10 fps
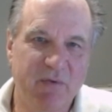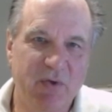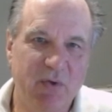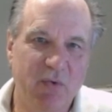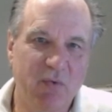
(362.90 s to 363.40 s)

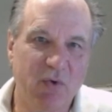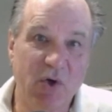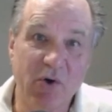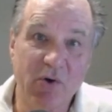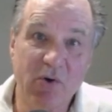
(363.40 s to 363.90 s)
to
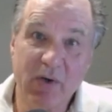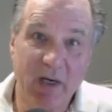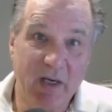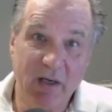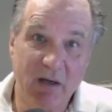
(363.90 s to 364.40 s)
learn
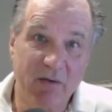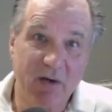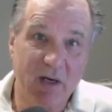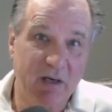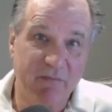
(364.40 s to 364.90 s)
any other
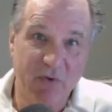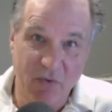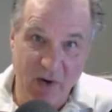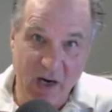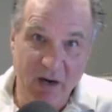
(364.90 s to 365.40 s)
kind of
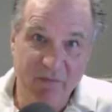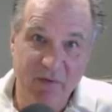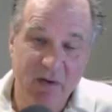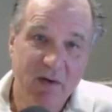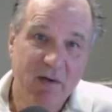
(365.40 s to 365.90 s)

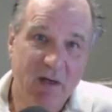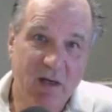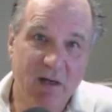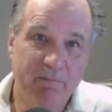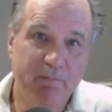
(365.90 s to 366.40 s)
craft
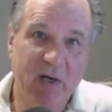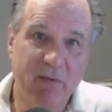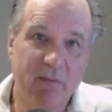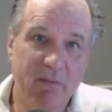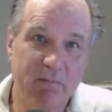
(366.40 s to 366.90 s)

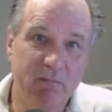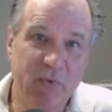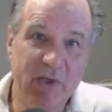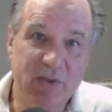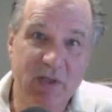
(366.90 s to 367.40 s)
by
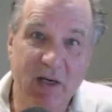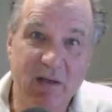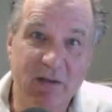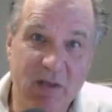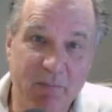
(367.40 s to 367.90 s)
which they
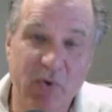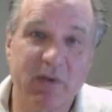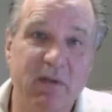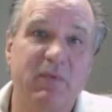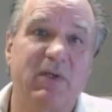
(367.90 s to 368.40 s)
could
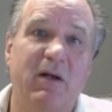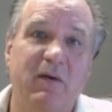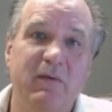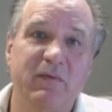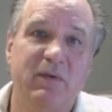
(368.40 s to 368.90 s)
support
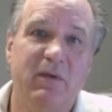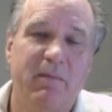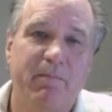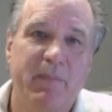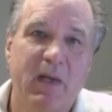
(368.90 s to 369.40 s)
themselves.
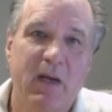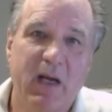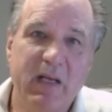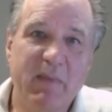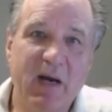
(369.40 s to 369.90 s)

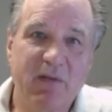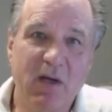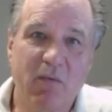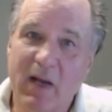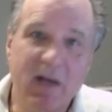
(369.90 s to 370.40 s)
And they might
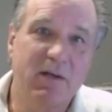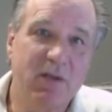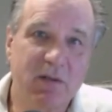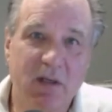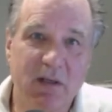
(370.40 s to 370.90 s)
think, well, I can
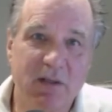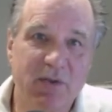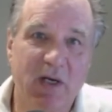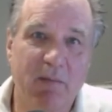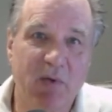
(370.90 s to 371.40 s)
just get a
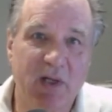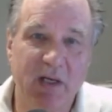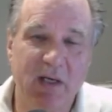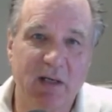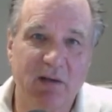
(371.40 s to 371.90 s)
job
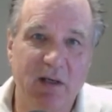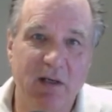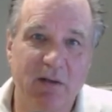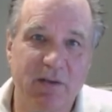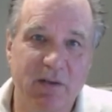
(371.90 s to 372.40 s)
cleaning at the
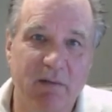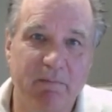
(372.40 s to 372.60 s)
dealership.